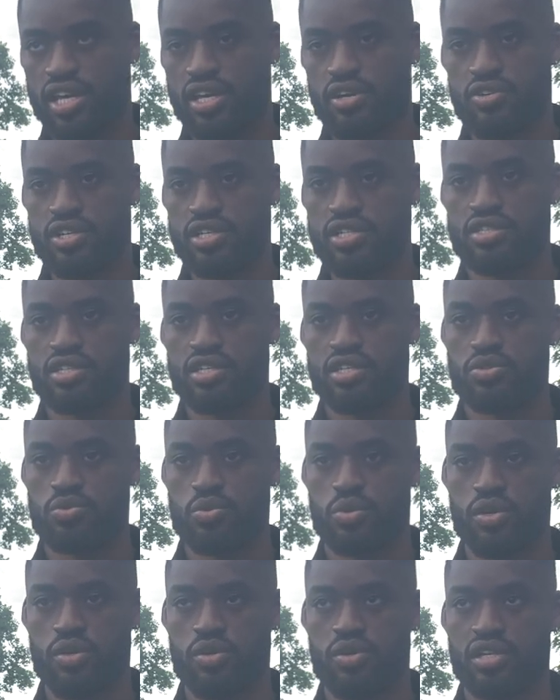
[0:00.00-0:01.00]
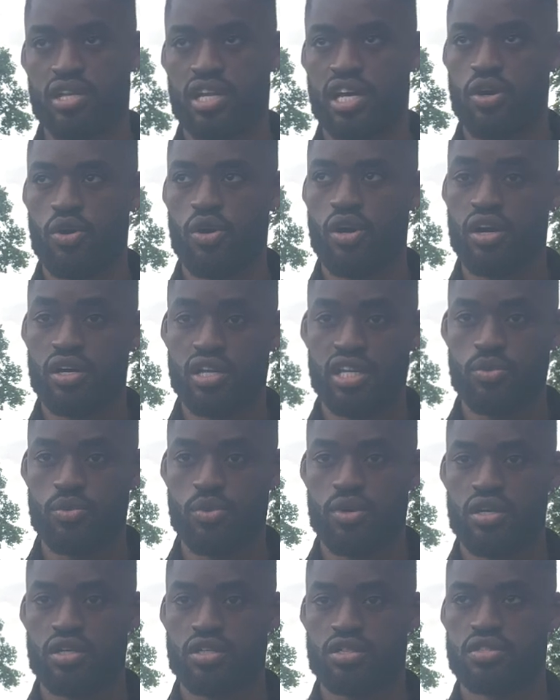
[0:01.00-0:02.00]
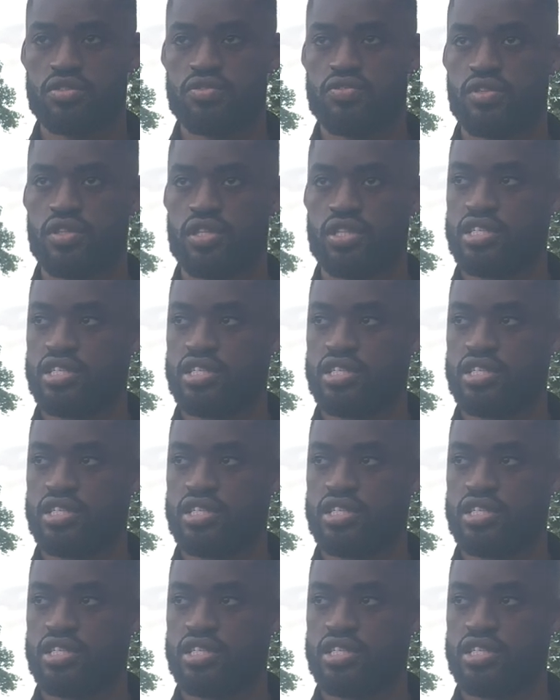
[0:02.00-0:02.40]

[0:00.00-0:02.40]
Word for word: he is as well, and how hard he works for the